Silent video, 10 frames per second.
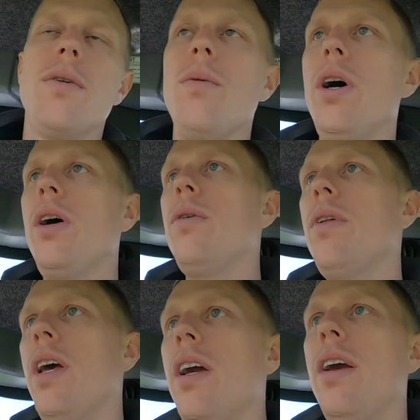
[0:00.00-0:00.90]
Well,
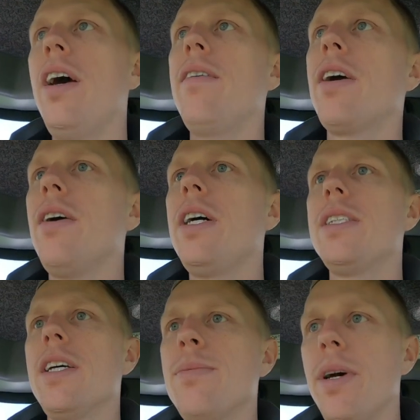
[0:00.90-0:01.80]
there you have it, guys.
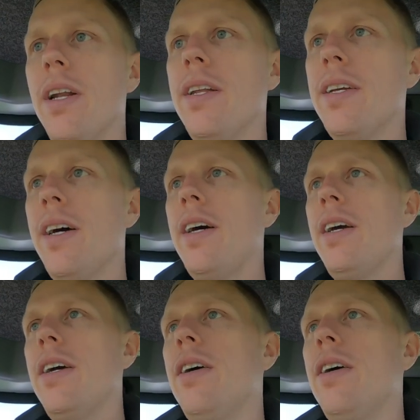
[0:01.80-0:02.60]
That's been a day